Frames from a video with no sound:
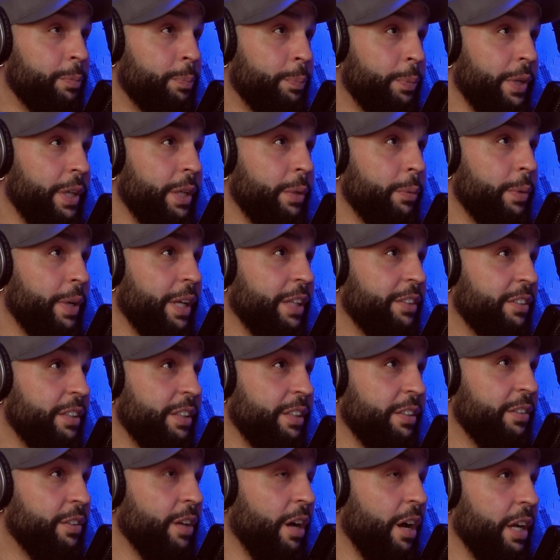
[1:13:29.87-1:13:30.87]
pretty rich and
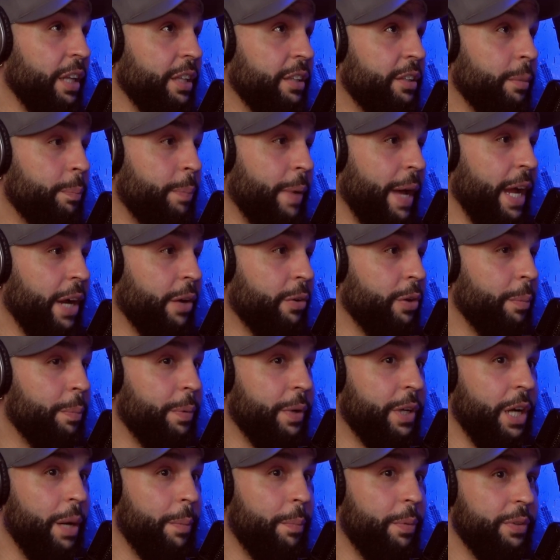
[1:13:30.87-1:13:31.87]
he's gone into bankrupt
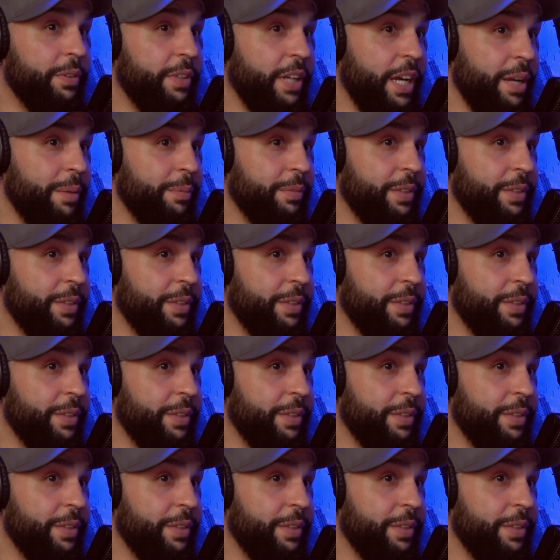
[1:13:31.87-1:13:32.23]
a couple times.